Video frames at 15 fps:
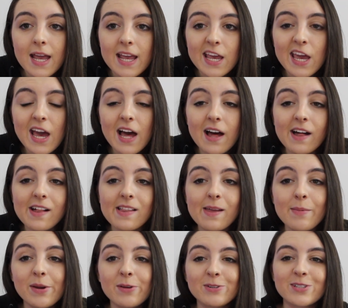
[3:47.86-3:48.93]
yeah,
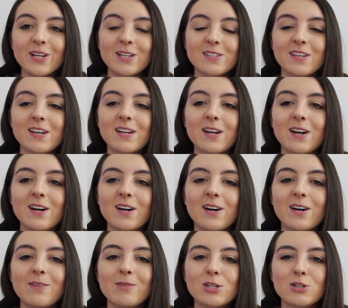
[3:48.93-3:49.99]
let me know what you guys like.
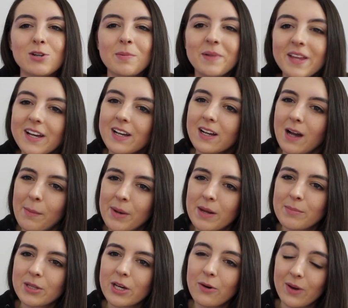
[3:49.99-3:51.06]
Make sure to drop a like, comment
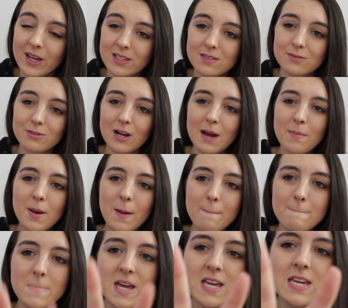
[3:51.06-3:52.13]
down below, and subscribe.
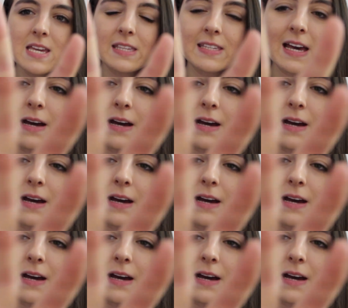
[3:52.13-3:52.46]
Peace